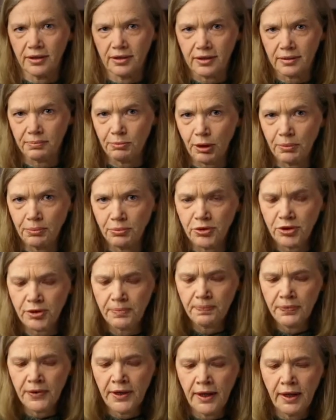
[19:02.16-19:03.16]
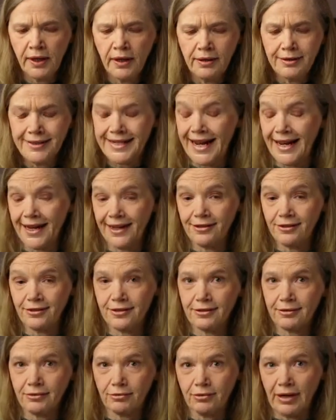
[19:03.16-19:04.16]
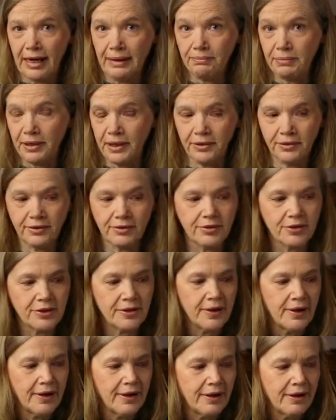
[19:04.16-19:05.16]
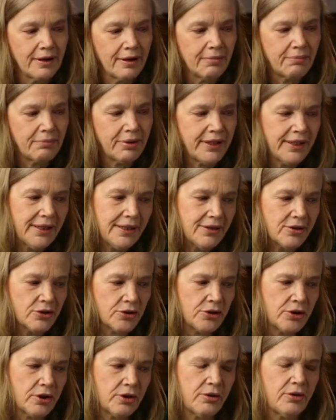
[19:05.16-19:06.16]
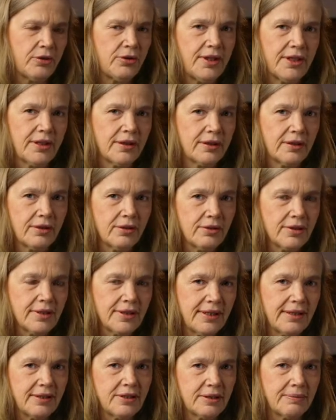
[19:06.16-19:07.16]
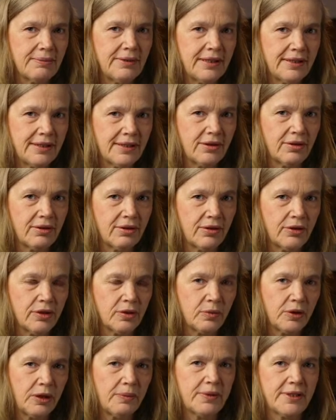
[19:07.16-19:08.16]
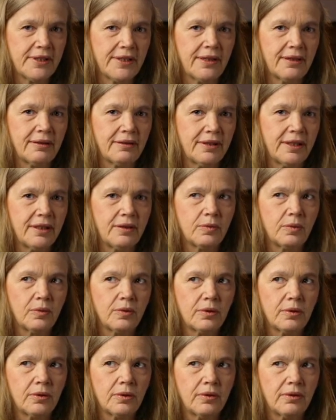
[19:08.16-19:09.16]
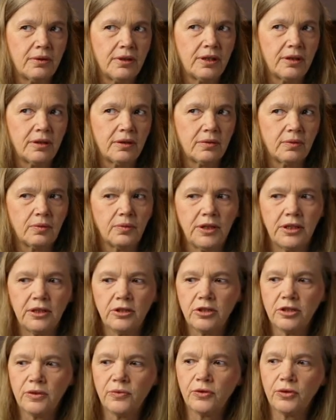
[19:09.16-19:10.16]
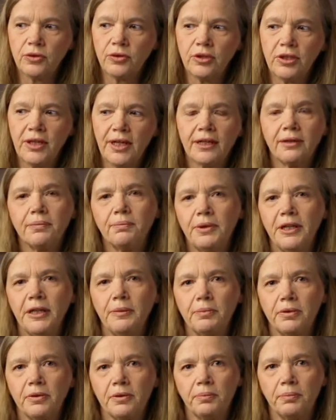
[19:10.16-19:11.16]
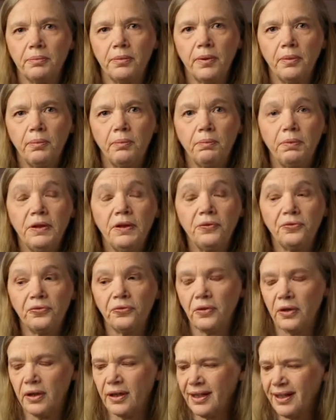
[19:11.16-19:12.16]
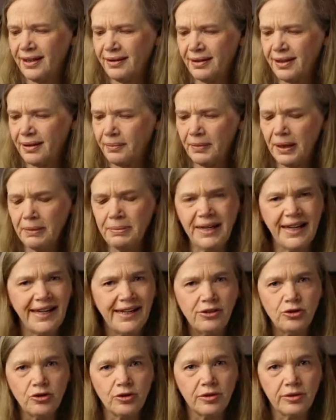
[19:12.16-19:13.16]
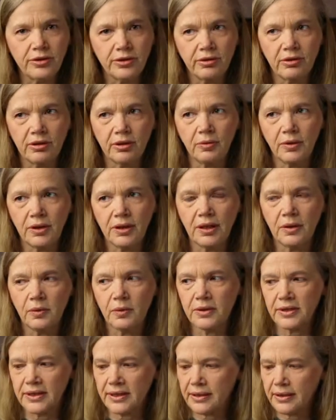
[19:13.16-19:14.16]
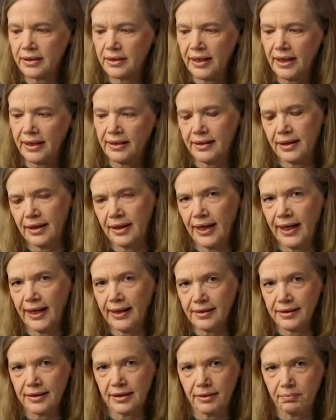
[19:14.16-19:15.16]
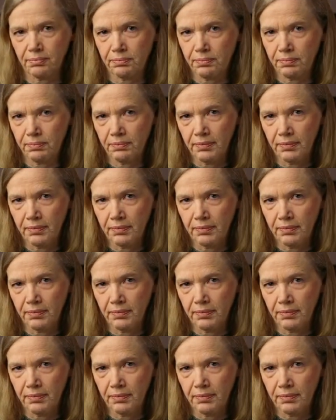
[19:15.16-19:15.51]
this, moms, dads, grandparents, please know that those testimonies that are on the website that we interviewed young people before, maybe 8 years ago, when they was at the exit